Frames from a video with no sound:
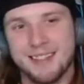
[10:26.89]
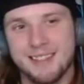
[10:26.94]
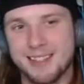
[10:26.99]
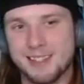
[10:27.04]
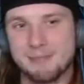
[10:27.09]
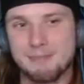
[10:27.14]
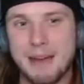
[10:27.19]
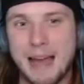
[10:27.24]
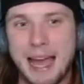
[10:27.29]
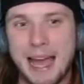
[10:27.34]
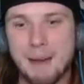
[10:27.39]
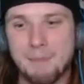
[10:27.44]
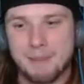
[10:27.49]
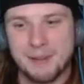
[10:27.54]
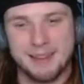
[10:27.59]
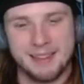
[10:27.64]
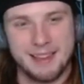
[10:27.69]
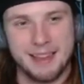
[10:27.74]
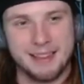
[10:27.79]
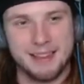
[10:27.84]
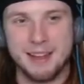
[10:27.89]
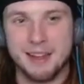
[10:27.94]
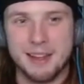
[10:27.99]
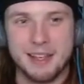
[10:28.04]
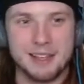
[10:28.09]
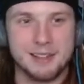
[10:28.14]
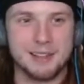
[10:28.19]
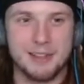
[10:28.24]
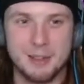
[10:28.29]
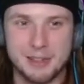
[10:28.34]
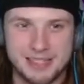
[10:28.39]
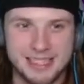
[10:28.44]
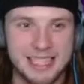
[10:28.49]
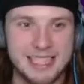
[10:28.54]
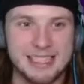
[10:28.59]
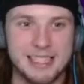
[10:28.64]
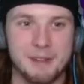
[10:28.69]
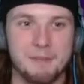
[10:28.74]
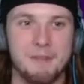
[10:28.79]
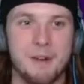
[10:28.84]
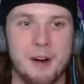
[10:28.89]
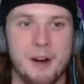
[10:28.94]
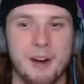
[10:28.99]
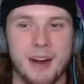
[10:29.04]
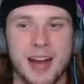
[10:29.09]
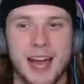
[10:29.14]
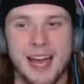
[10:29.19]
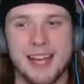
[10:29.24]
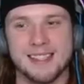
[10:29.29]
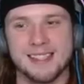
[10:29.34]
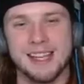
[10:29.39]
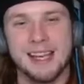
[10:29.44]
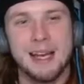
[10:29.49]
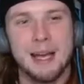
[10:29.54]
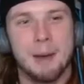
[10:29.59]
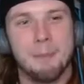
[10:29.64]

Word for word: this map, the new season of Fall Guys.